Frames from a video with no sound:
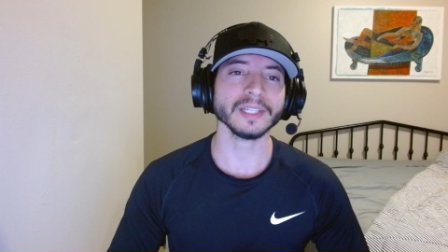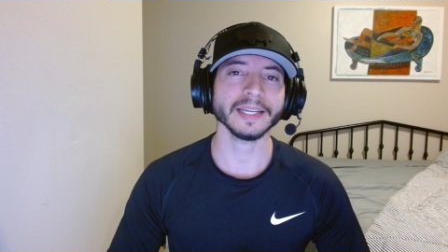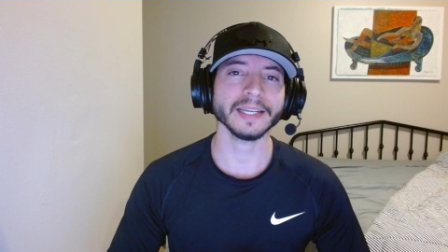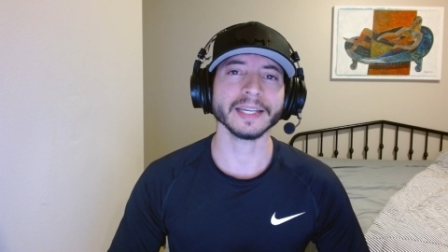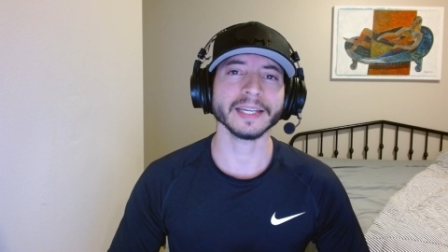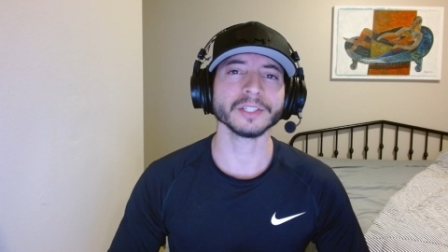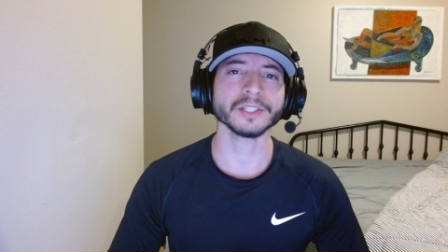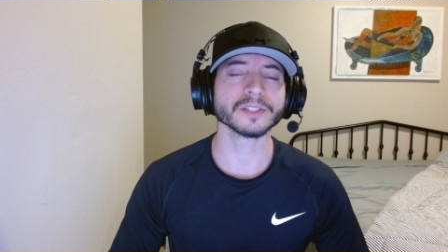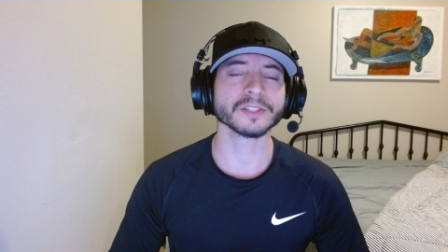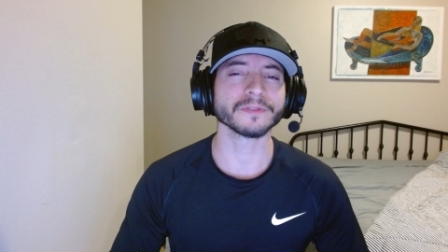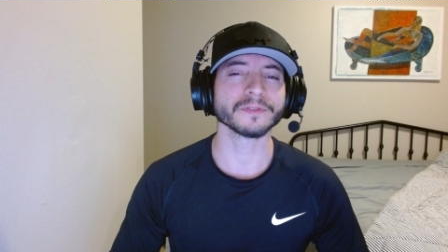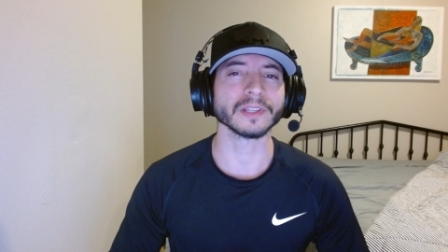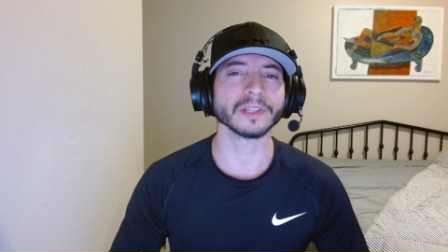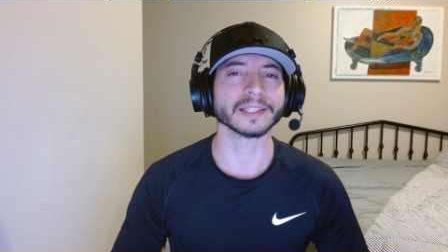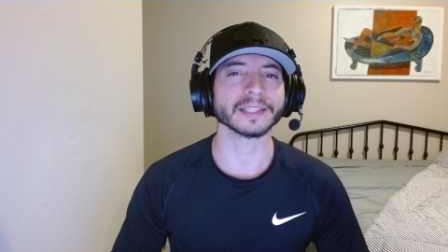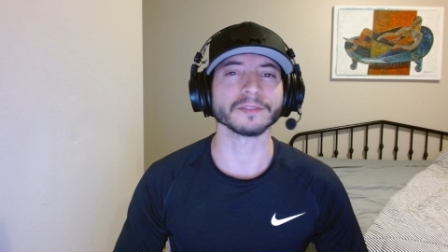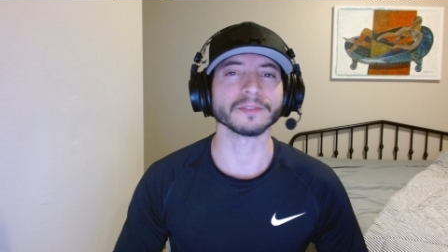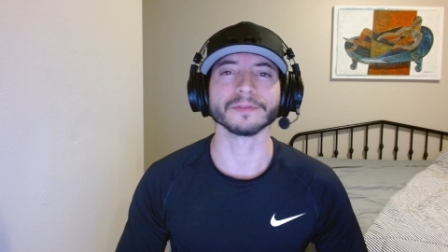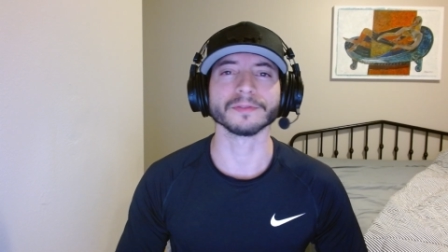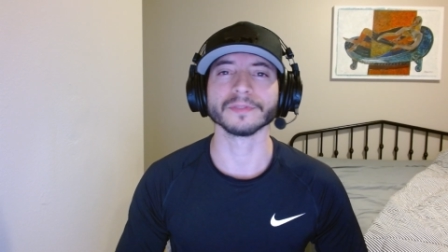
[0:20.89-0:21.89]
and you just feel
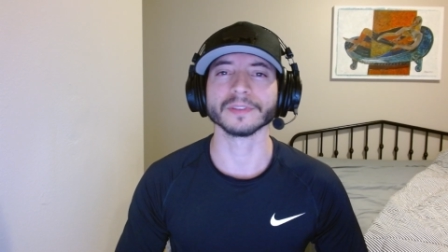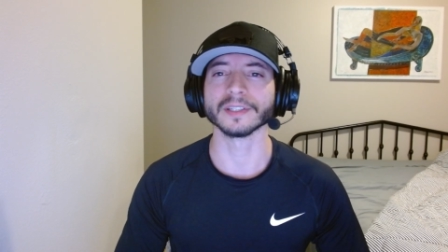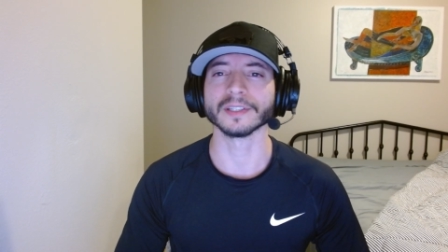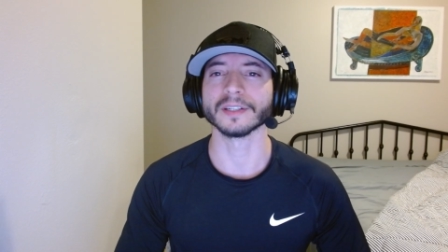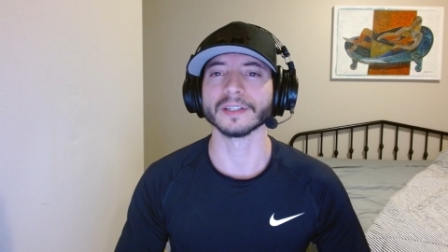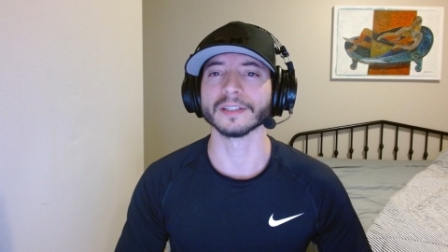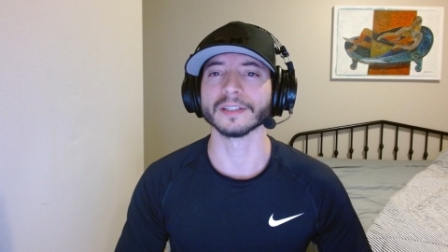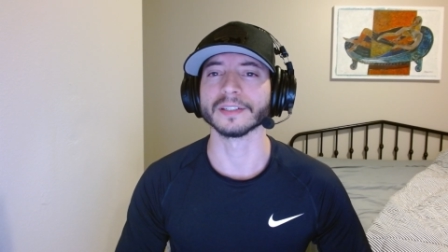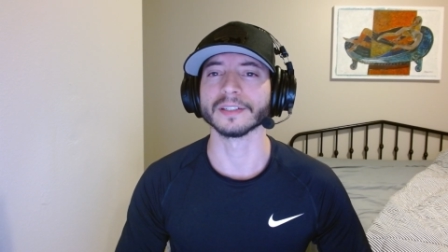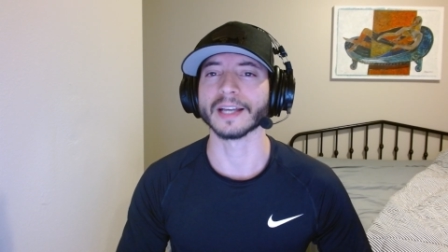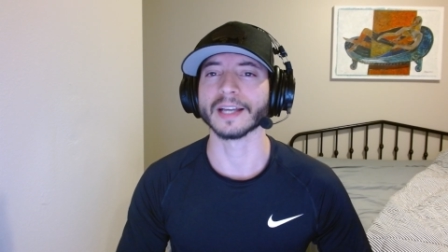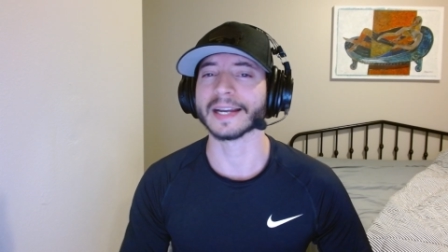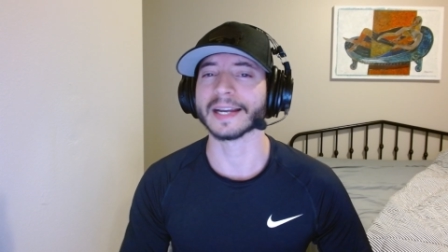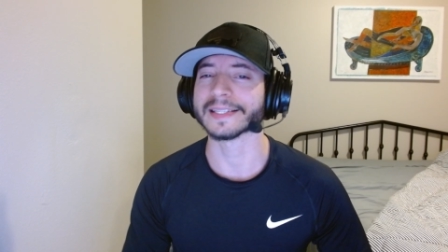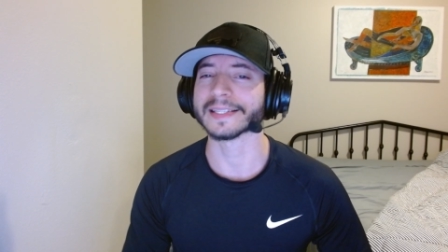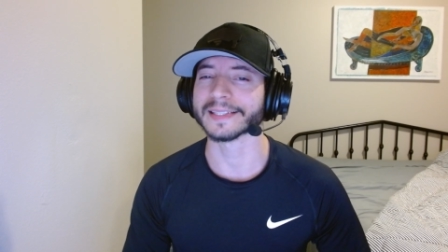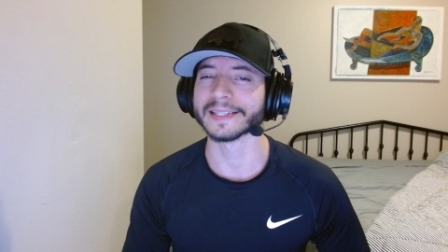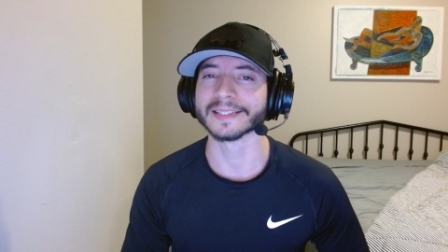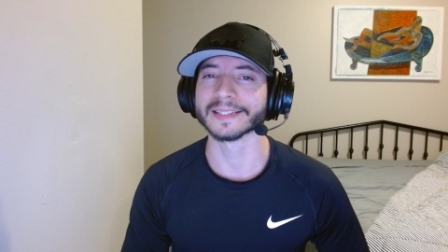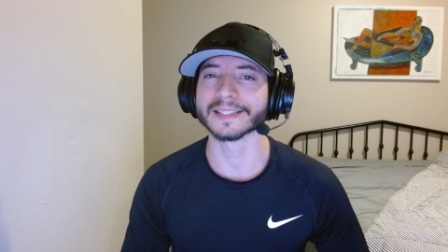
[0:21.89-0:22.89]
like the
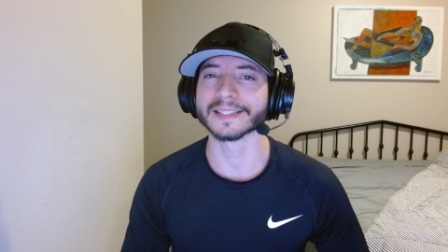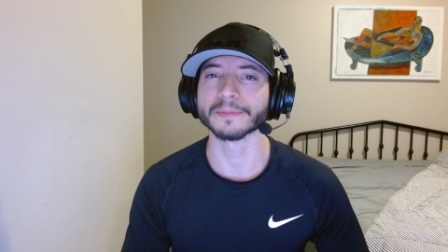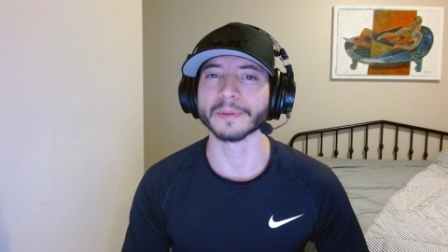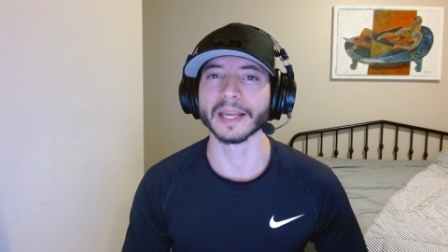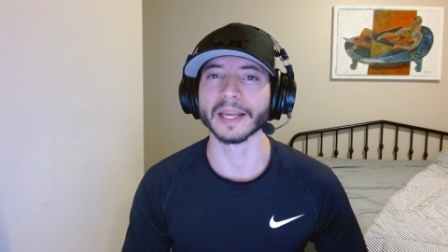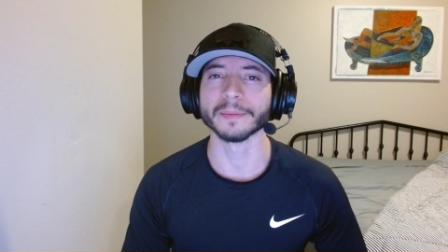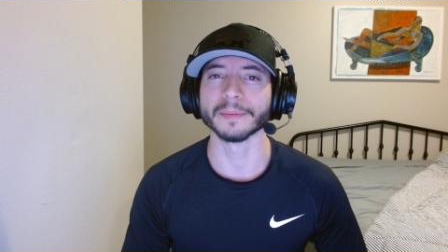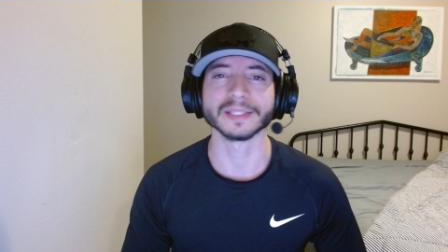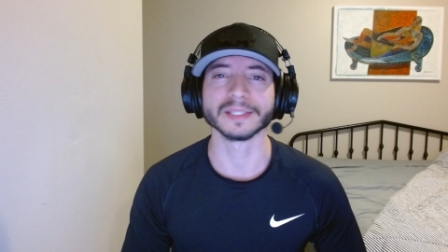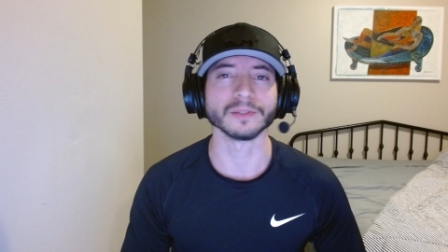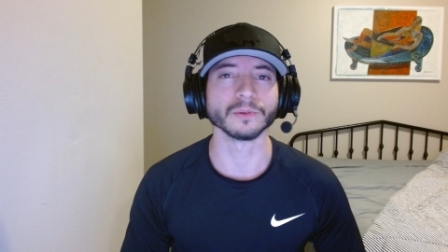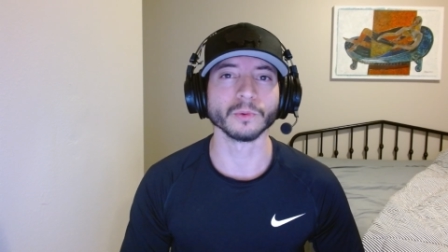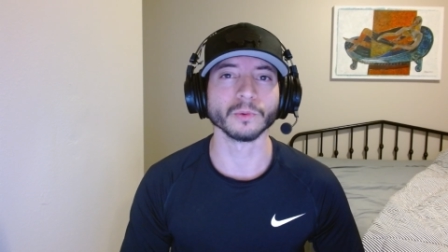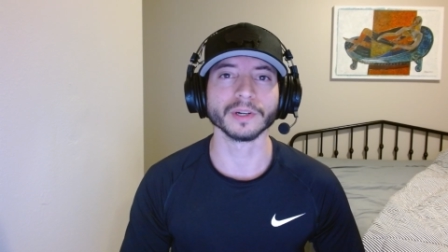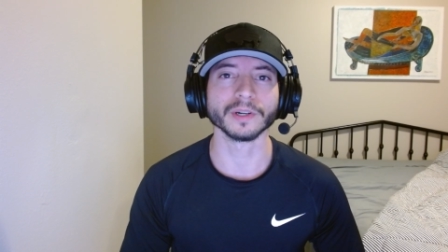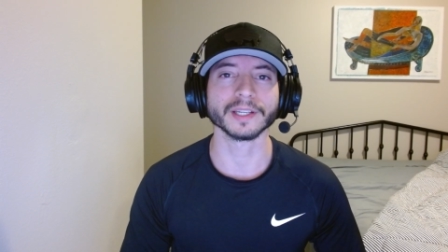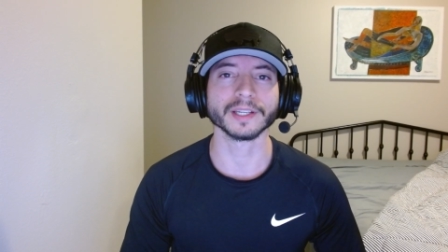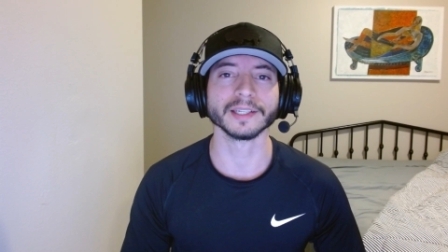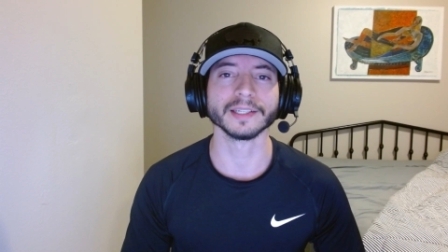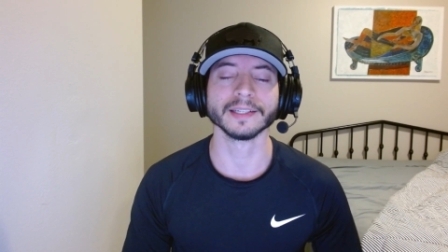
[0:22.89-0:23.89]
Iceland spam isn't
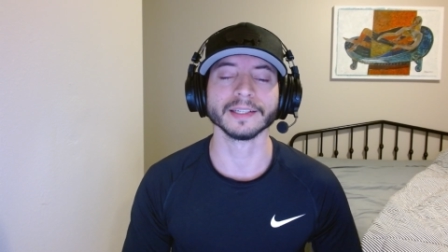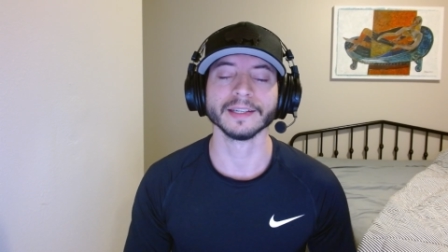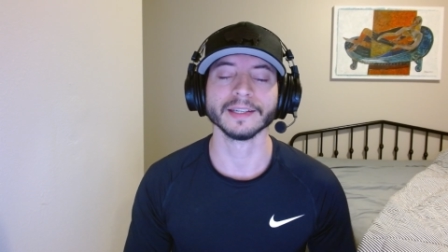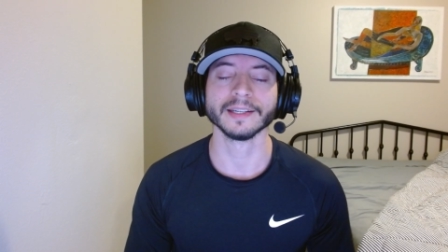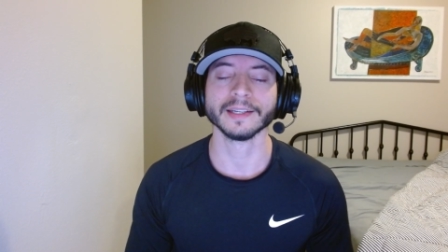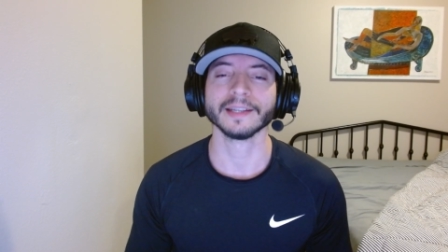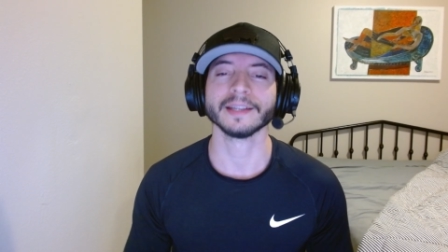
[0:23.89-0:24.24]
working,